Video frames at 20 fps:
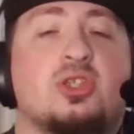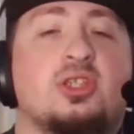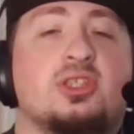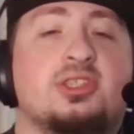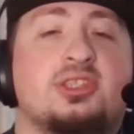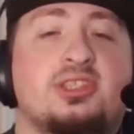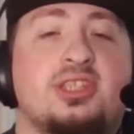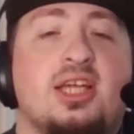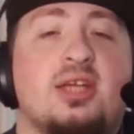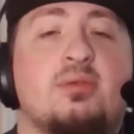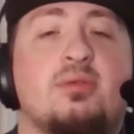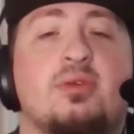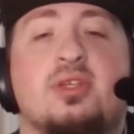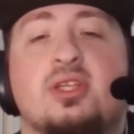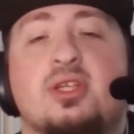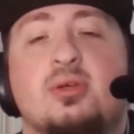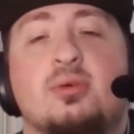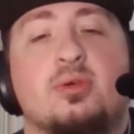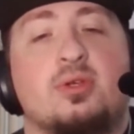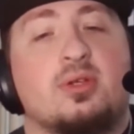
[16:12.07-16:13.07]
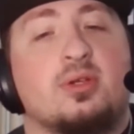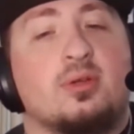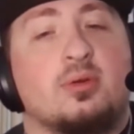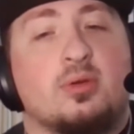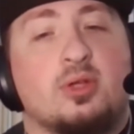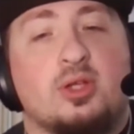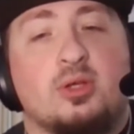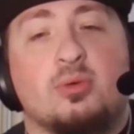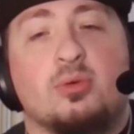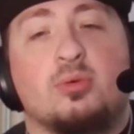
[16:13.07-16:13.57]
7, you
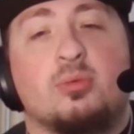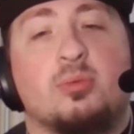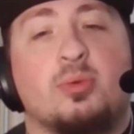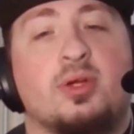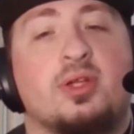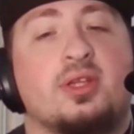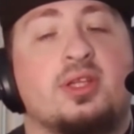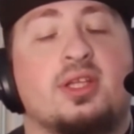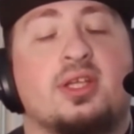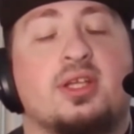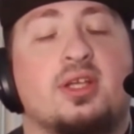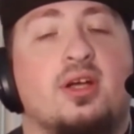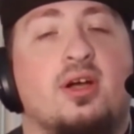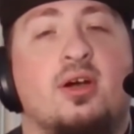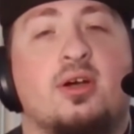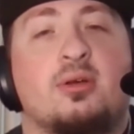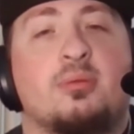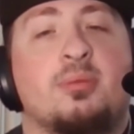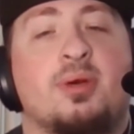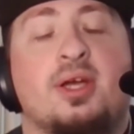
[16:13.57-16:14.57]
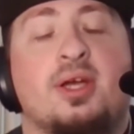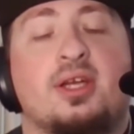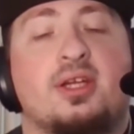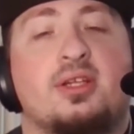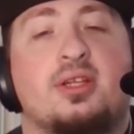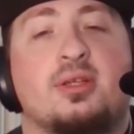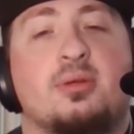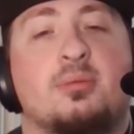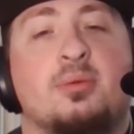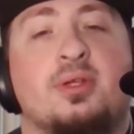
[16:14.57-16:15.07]
would automatically
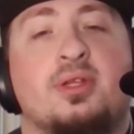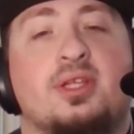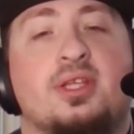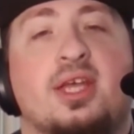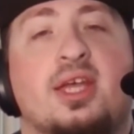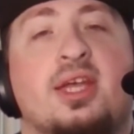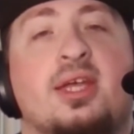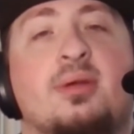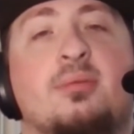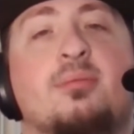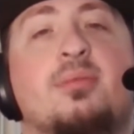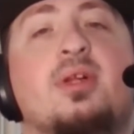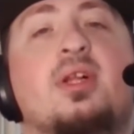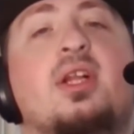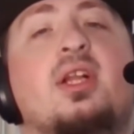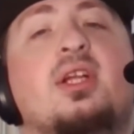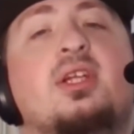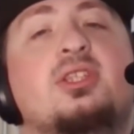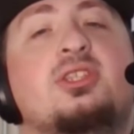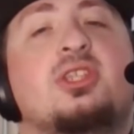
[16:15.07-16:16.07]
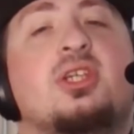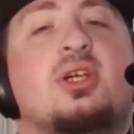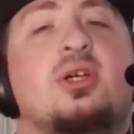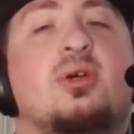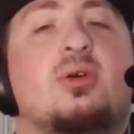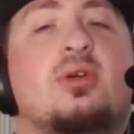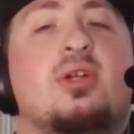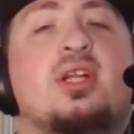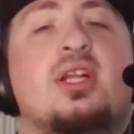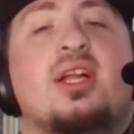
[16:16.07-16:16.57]
win the game.
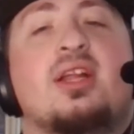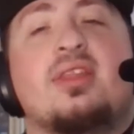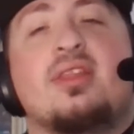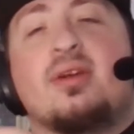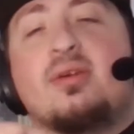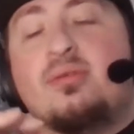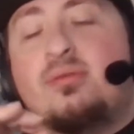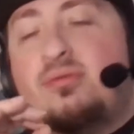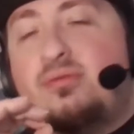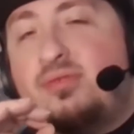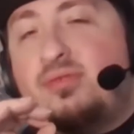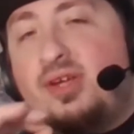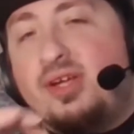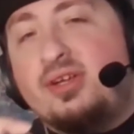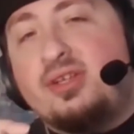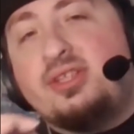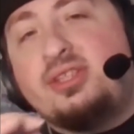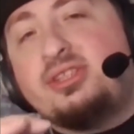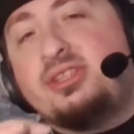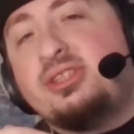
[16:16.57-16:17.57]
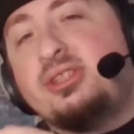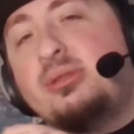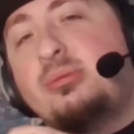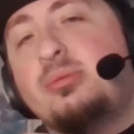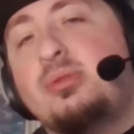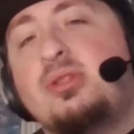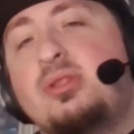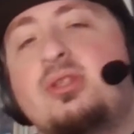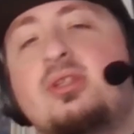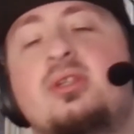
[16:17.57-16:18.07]
So they're very
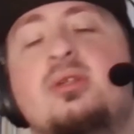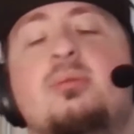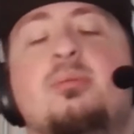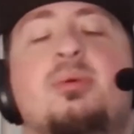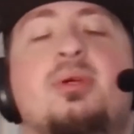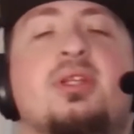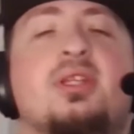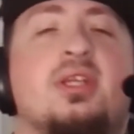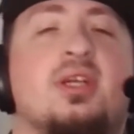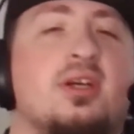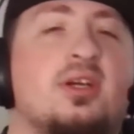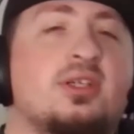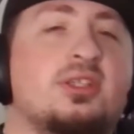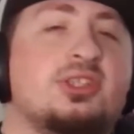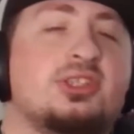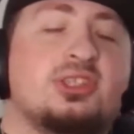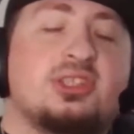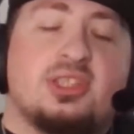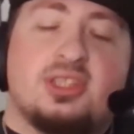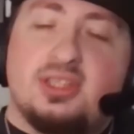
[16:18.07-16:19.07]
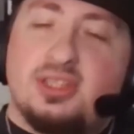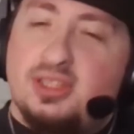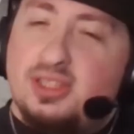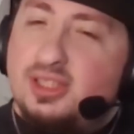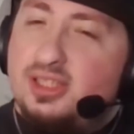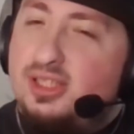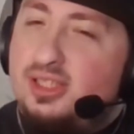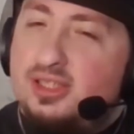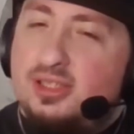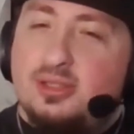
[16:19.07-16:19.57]
similar, but they are just a
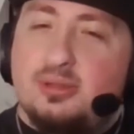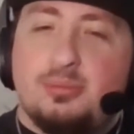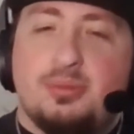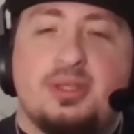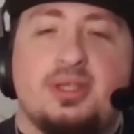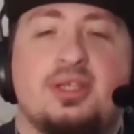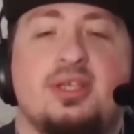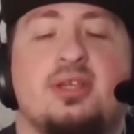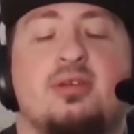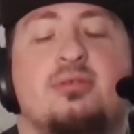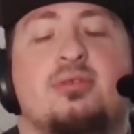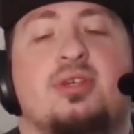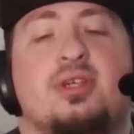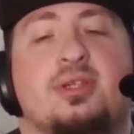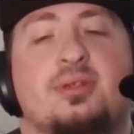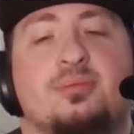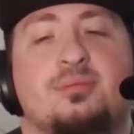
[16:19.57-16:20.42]
little bit different.